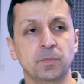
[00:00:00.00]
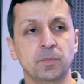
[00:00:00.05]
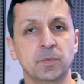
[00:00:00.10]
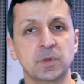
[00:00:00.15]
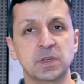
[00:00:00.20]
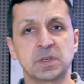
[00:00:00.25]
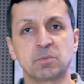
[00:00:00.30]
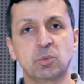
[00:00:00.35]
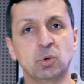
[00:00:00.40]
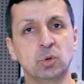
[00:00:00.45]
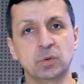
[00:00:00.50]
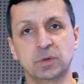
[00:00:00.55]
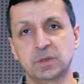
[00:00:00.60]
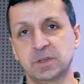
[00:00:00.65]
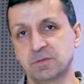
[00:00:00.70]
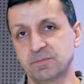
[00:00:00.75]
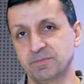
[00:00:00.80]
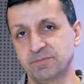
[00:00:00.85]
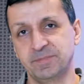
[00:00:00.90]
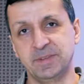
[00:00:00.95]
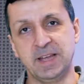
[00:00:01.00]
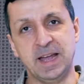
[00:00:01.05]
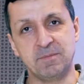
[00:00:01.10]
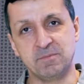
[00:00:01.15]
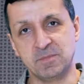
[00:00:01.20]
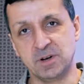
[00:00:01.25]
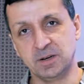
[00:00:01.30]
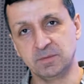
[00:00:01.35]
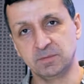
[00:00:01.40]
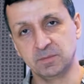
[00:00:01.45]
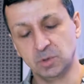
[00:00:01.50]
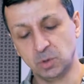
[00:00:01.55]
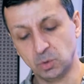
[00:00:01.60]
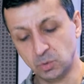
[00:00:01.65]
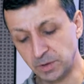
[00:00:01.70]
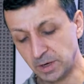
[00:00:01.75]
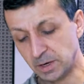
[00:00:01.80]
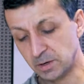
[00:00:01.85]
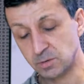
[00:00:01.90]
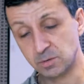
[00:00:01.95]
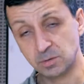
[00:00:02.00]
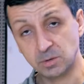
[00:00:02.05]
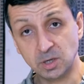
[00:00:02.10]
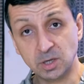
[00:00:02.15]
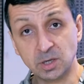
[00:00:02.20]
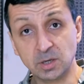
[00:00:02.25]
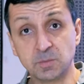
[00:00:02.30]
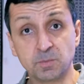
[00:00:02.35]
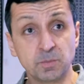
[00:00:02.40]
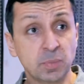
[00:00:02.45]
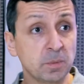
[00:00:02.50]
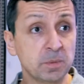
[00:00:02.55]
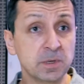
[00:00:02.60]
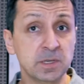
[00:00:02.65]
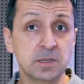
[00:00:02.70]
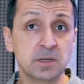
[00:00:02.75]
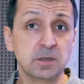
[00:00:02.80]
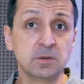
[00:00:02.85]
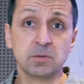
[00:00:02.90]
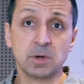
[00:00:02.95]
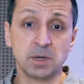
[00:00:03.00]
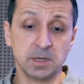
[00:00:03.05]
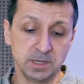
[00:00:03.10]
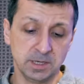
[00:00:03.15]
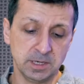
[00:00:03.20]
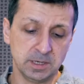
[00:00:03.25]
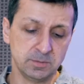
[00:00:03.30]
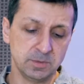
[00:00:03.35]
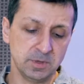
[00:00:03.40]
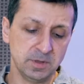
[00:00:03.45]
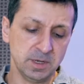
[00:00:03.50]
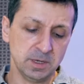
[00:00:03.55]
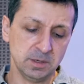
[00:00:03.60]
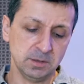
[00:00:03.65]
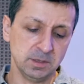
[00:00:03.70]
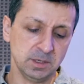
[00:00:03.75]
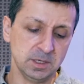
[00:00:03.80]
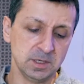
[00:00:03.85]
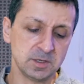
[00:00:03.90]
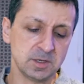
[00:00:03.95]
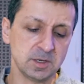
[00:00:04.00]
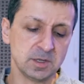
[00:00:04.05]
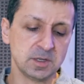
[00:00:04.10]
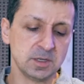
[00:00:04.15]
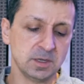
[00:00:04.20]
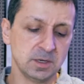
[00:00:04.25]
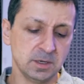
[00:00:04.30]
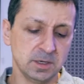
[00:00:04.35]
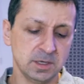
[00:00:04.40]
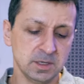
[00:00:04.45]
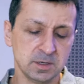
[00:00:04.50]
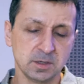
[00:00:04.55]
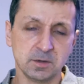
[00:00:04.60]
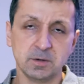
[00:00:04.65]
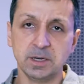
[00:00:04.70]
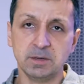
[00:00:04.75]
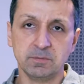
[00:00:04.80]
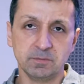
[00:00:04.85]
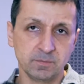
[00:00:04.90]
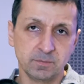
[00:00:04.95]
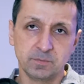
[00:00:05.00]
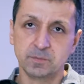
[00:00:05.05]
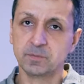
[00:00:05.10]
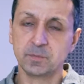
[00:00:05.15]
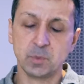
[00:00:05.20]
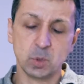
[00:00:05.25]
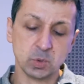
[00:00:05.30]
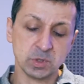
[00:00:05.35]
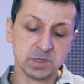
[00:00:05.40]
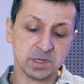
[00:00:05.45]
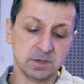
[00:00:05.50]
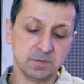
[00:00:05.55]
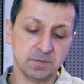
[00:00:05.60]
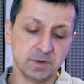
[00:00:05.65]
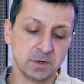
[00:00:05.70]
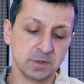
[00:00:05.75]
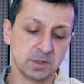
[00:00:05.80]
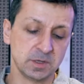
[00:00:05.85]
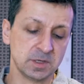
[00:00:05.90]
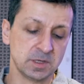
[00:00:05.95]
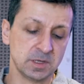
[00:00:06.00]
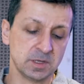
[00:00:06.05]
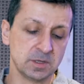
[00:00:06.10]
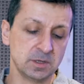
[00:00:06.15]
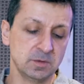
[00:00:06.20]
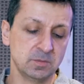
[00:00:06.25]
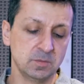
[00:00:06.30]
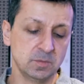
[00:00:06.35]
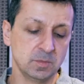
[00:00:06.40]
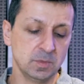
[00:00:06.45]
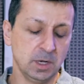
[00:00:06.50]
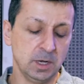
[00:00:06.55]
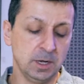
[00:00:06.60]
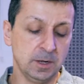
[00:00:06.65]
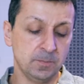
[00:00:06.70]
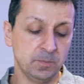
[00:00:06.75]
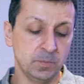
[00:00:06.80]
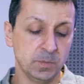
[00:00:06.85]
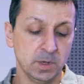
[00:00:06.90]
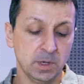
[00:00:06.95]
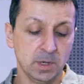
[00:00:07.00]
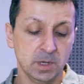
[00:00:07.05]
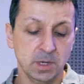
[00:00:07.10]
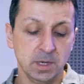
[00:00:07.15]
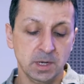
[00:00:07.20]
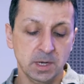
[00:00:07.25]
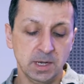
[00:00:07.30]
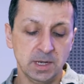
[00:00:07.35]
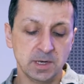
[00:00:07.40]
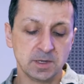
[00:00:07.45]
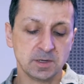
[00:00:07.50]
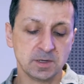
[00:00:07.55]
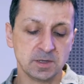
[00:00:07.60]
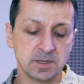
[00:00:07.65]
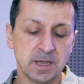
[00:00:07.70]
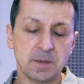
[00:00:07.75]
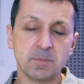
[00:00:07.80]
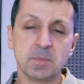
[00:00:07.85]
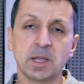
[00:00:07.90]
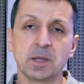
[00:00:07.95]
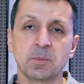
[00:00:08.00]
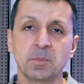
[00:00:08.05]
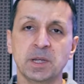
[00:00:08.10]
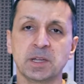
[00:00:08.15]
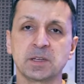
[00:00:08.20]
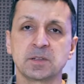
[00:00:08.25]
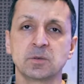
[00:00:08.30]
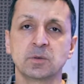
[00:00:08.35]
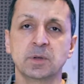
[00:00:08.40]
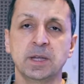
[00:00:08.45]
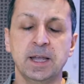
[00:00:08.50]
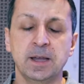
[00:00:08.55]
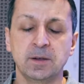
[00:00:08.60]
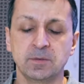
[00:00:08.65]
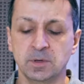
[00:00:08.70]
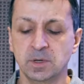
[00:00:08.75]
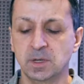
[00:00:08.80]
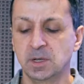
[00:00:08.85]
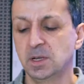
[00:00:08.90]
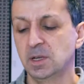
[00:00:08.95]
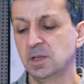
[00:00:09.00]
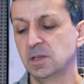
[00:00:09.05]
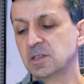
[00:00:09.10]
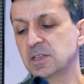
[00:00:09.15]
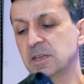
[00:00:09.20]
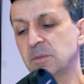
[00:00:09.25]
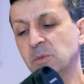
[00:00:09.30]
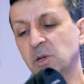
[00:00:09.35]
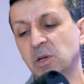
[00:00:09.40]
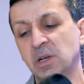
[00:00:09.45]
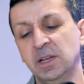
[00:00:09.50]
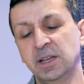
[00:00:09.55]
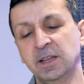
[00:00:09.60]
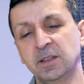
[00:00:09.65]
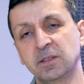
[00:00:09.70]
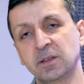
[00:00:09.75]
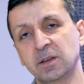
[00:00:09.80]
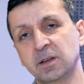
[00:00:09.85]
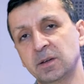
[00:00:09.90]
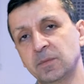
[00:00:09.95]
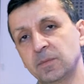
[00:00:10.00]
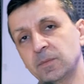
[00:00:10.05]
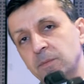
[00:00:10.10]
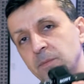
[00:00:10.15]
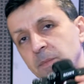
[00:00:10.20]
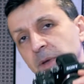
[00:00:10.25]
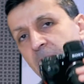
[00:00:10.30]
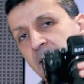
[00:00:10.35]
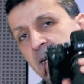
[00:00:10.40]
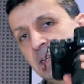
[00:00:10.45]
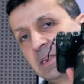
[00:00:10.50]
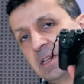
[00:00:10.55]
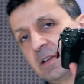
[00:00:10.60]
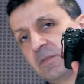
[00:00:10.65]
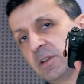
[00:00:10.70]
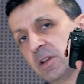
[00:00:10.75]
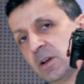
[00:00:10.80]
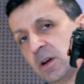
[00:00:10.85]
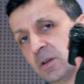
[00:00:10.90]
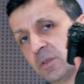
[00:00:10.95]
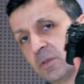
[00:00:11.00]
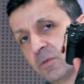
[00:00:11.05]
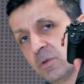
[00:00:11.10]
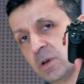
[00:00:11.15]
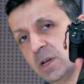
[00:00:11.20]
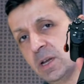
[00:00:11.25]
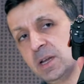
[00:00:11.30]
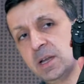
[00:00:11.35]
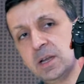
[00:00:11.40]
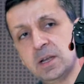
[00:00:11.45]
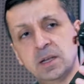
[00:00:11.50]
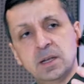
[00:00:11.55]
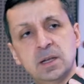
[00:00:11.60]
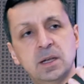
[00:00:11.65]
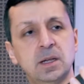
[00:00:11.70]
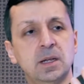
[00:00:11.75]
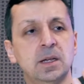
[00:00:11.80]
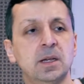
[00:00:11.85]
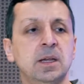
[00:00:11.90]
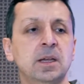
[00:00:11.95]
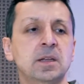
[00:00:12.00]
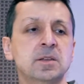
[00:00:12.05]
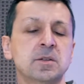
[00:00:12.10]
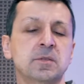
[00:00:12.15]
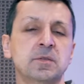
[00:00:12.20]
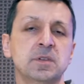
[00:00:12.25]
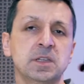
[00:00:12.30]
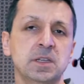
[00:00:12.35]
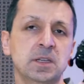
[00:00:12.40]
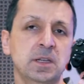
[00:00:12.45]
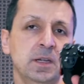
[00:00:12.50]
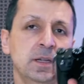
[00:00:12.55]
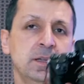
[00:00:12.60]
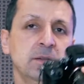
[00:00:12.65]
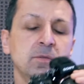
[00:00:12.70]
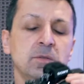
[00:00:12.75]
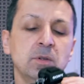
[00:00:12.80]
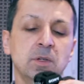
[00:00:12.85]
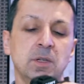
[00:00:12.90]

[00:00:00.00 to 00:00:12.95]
sports camera, although you could probably do run and gun with it. It's just that it's a great autofocus system. It's just that megapixel count. Similarly, the A7R3 is obviously,